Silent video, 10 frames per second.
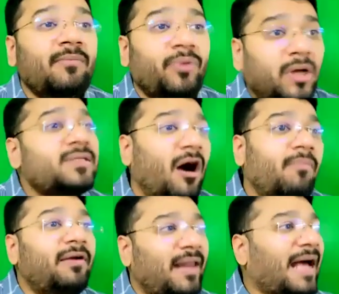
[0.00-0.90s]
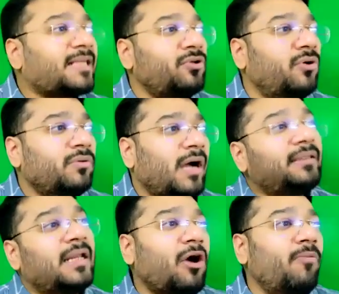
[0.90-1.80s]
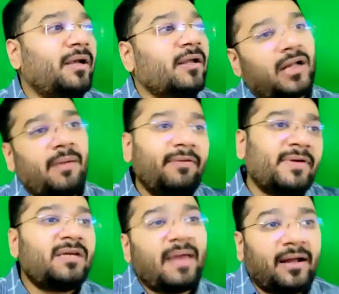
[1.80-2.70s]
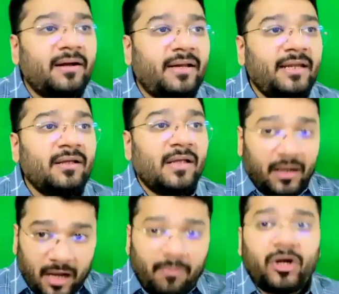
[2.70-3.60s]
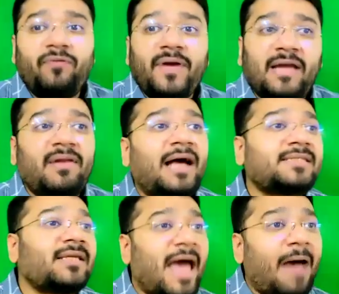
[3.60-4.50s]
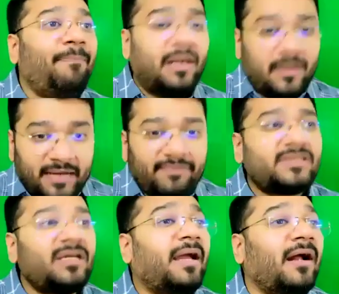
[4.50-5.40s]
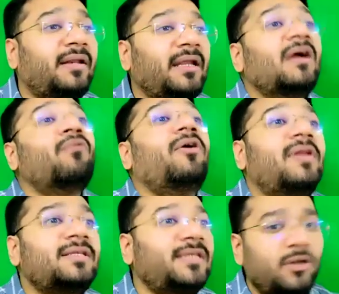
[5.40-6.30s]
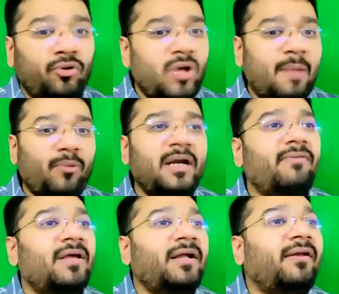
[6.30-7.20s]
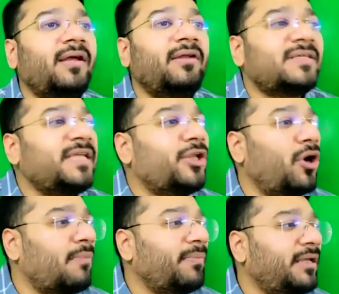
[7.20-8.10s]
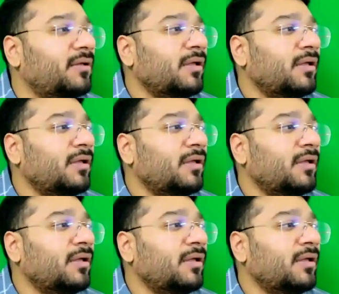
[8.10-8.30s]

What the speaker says: Because government will ask, no, other government, come invest in my country. Government of India will ask, Apple, invest in my country. What will he say? No, I'm not investing in your company.